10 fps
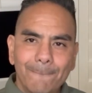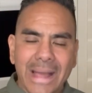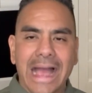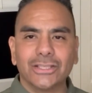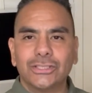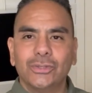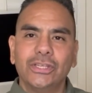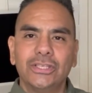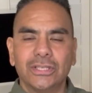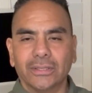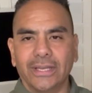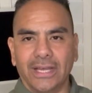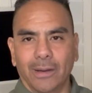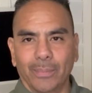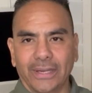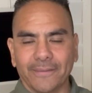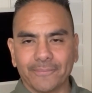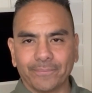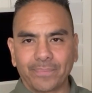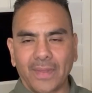back to the utility company.
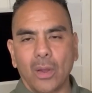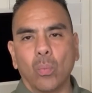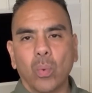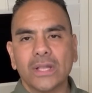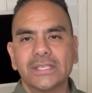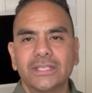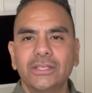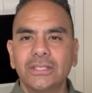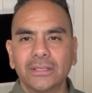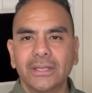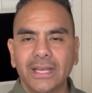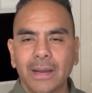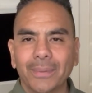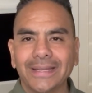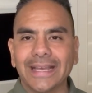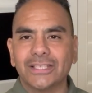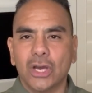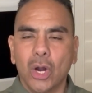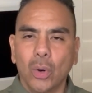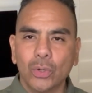Once the utility company takes
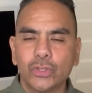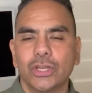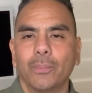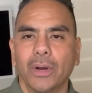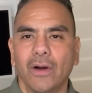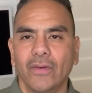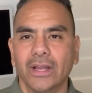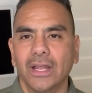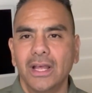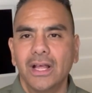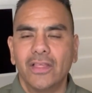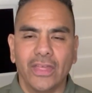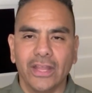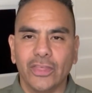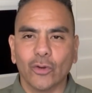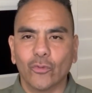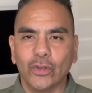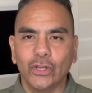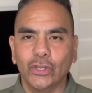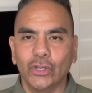ownership of it, then they're
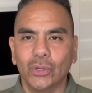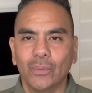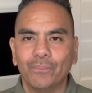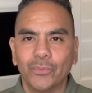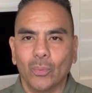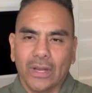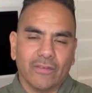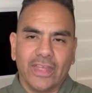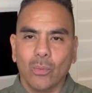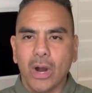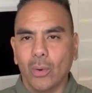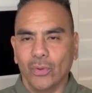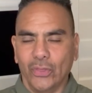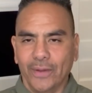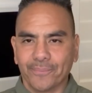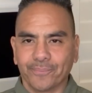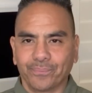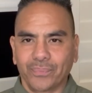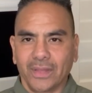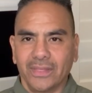free to do whatever they want with it.
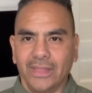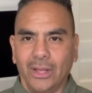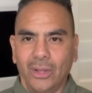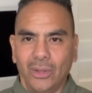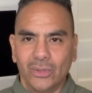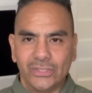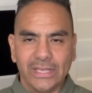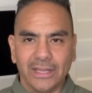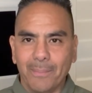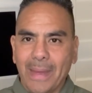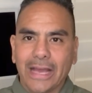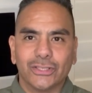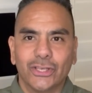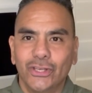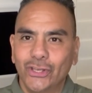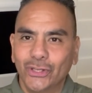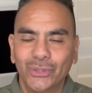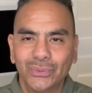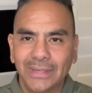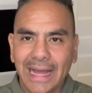They'll sell it back to
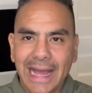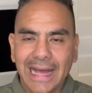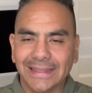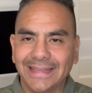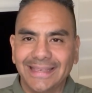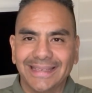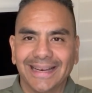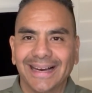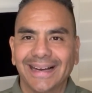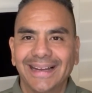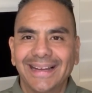you at the